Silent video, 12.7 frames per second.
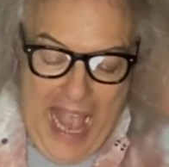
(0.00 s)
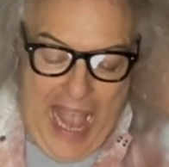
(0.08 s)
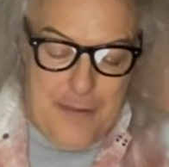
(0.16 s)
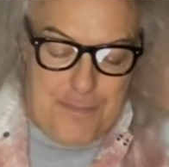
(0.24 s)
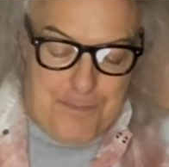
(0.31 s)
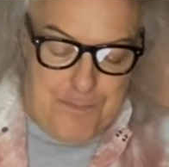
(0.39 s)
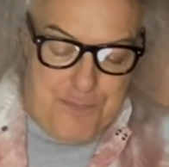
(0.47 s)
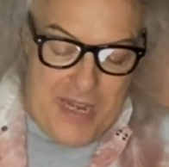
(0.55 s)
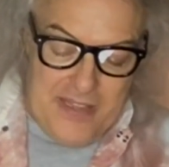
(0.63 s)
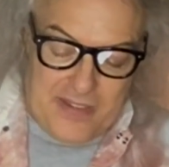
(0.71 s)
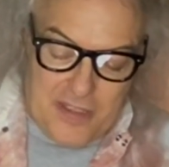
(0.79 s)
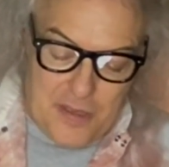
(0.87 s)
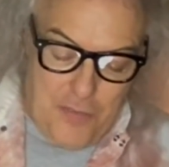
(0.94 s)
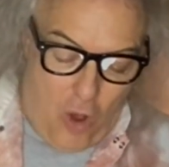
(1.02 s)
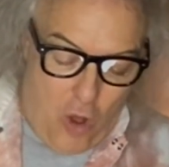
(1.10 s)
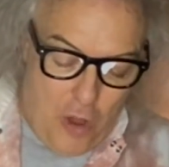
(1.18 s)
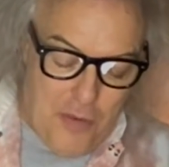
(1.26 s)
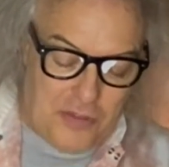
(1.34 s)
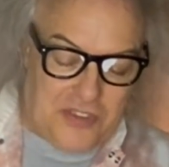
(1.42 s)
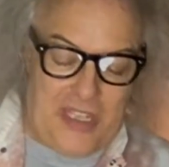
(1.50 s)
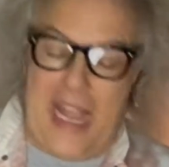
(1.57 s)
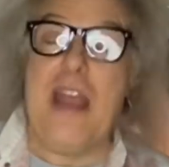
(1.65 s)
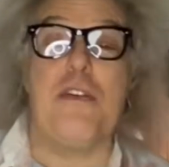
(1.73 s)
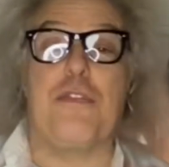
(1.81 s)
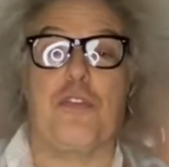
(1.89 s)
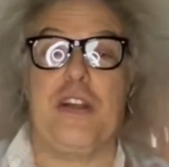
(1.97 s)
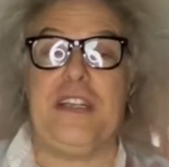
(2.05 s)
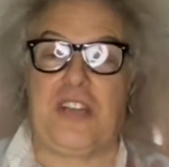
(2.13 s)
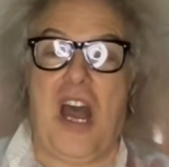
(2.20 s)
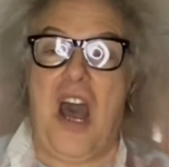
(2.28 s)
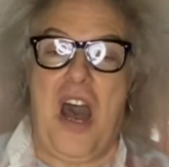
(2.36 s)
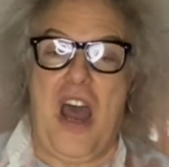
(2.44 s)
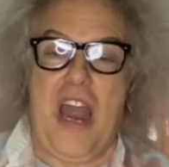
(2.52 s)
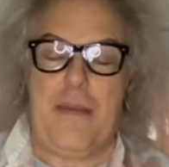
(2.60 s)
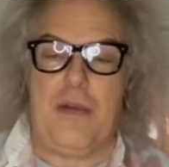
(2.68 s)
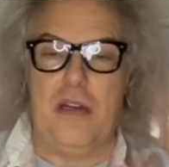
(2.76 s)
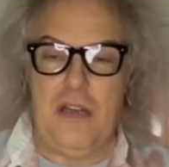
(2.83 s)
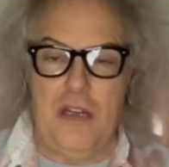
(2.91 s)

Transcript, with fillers: and beat them almost every time.